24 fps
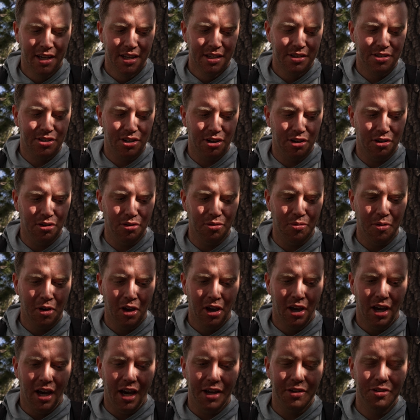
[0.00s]
So
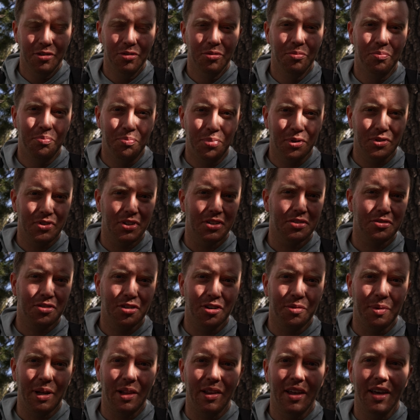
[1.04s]
I do put sunscreen
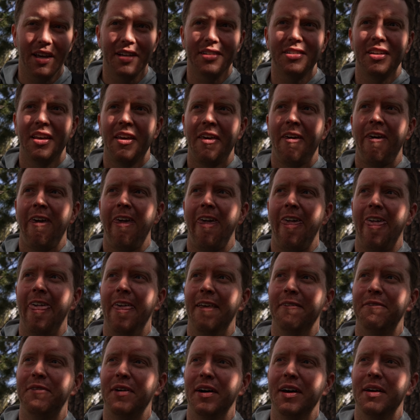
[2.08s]
on my legs.
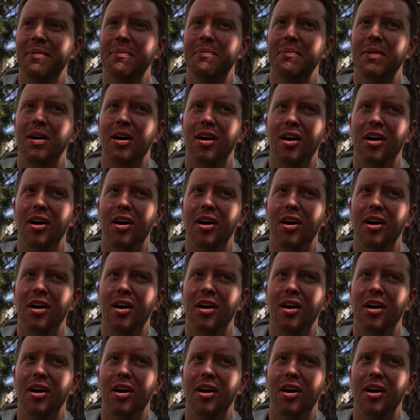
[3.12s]
If I am